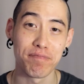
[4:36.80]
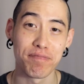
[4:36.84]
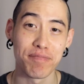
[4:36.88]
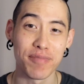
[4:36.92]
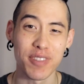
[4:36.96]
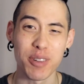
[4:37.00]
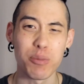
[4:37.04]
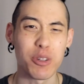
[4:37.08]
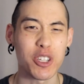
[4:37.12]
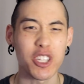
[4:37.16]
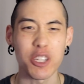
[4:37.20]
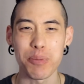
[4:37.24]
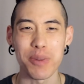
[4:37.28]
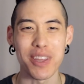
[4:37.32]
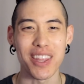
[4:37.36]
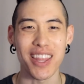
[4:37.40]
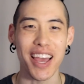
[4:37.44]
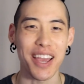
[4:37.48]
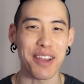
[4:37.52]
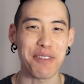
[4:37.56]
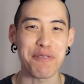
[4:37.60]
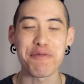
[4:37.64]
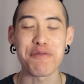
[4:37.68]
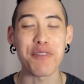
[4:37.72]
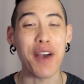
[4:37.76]
There must have been
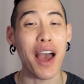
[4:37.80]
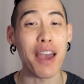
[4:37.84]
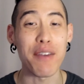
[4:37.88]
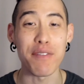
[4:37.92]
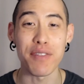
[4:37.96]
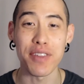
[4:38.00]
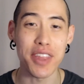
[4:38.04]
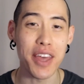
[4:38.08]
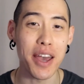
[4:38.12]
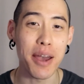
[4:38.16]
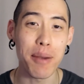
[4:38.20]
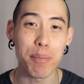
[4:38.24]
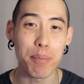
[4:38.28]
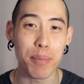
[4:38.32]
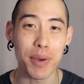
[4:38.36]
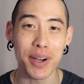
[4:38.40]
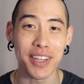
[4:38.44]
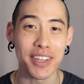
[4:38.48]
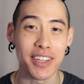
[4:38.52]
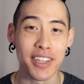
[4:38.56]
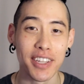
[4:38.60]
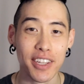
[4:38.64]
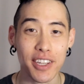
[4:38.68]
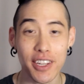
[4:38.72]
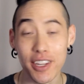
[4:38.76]
like 5 of them,
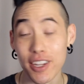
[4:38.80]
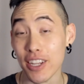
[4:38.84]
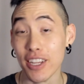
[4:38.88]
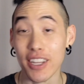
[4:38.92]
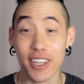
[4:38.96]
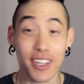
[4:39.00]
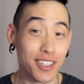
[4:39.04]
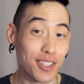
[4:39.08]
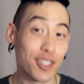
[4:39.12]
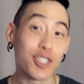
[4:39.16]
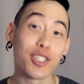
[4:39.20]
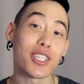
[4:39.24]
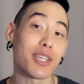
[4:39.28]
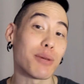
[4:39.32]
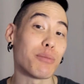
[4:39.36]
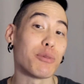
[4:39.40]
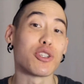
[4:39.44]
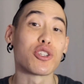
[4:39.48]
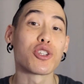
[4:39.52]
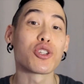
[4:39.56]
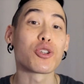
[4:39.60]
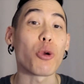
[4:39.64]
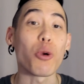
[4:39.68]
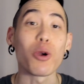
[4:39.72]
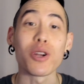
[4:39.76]
but since I'm in
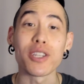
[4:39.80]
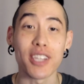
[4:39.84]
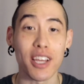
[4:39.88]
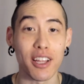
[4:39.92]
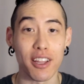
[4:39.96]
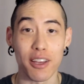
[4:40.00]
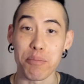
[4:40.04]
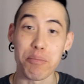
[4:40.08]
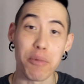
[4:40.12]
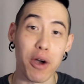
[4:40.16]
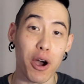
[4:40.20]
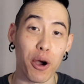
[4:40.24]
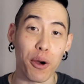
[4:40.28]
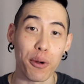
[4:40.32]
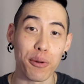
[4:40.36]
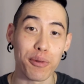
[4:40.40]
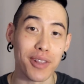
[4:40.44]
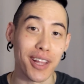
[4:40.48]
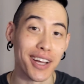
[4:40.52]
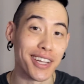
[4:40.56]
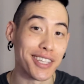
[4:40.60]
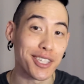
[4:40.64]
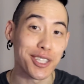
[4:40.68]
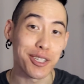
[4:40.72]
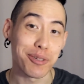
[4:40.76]
storytelling mode,
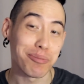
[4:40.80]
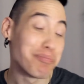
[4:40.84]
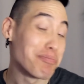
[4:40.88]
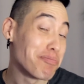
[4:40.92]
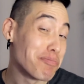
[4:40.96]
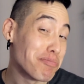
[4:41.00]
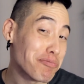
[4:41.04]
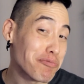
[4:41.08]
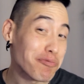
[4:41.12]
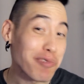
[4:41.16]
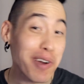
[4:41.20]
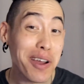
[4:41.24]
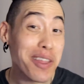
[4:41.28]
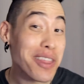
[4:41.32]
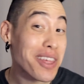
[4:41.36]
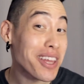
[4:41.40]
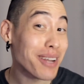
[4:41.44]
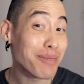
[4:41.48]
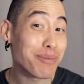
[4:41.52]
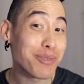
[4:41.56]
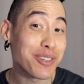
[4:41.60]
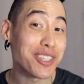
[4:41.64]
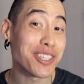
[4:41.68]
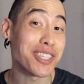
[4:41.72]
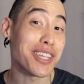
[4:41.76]
let's round that
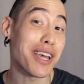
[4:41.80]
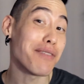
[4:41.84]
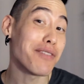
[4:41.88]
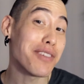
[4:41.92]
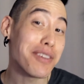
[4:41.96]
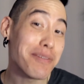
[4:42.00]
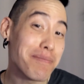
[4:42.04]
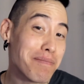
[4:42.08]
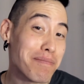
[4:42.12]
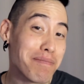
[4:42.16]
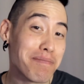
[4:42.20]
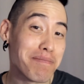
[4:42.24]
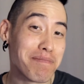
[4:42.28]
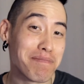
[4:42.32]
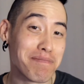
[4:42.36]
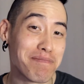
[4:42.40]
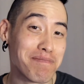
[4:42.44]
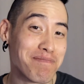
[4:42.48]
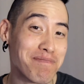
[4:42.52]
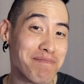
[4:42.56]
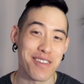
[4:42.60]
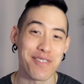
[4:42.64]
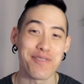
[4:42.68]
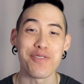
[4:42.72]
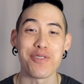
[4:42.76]
up to 7.
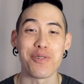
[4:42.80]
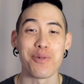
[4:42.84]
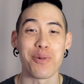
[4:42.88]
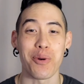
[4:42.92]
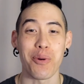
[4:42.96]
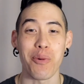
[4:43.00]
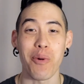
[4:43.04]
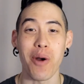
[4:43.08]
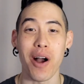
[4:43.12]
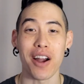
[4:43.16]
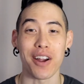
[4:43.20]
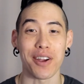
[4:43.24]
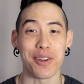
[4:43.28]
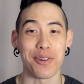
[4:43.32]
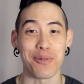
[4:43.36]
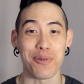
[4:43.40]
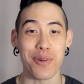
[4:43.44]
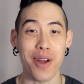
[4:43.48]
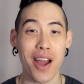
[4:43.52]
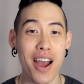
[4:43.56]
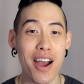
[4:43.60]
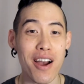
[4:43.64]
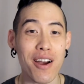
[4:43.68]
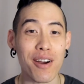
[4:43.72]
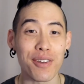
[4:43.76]
A few were walking
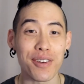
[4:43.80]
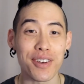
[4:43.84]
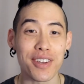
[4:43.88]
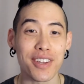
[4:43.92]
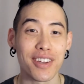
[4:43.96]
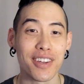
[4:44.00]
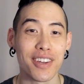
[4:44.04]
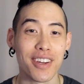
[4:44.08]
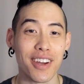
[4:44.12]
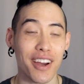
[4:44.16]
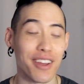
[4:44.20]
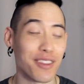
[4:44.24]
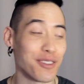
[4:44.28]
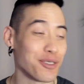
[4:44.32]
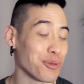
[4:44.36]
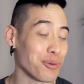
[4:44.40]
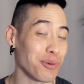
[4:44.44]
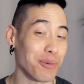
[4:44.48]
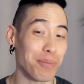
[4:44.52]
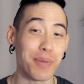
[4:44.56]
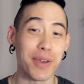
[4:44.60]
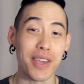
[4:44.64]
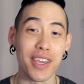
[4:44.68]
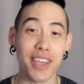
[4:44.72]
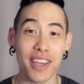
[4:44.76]
around, others were
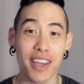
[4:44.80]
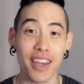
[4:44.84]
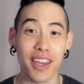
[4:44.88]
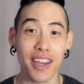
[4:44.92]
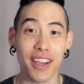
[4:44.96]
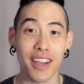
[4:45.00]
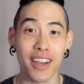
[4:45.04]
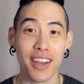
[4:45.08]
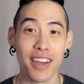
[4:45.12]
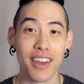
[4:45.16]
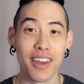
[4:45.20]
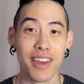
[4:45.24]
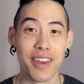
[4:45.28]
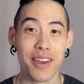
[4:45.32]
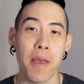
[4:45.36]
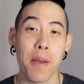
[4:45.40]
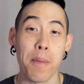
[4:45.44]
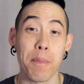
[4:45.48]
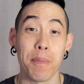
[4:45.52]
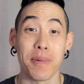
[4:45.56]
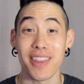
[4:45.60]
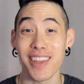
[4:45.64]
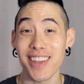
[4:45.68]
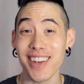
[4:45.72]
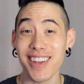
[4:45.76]
peeing,
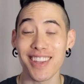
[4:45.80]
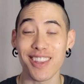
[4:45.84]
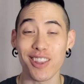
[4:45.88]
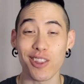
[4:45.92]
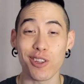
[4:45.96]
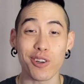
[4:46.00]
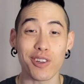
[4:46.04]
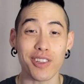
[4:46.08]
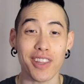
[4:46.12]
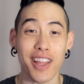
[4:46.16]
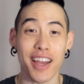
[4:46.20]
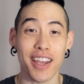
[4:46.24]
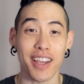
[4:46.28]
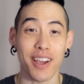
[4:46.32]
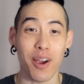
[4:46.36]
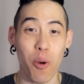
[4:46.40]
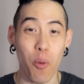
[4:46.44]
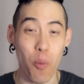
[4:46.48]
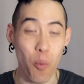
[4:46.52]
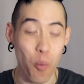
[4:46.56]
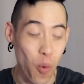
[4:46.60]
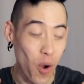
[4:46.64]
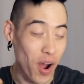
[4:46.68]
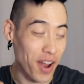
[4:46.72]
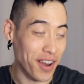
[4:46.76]
but they didn't look like
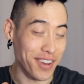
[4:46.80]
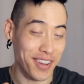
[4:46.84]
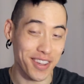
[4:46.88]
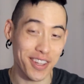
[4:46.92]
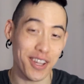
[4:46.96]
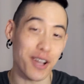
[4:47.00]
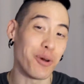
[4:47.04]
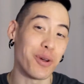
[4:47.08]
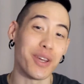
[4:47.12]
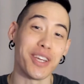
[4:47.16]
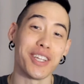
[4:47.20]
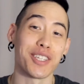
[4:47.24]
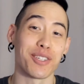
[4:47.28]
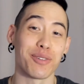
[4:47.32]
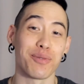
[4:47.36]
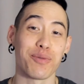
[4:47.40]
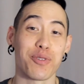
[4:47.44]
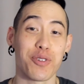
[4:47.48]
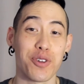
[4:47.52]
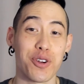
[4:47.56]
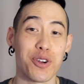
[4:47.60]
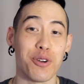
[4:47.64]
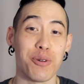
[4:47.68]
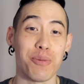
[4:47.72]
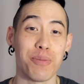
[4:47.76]
one cohesive
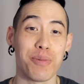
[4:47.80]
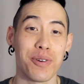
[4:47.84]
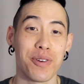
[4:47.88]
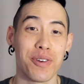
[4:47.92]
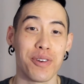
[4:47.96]
group.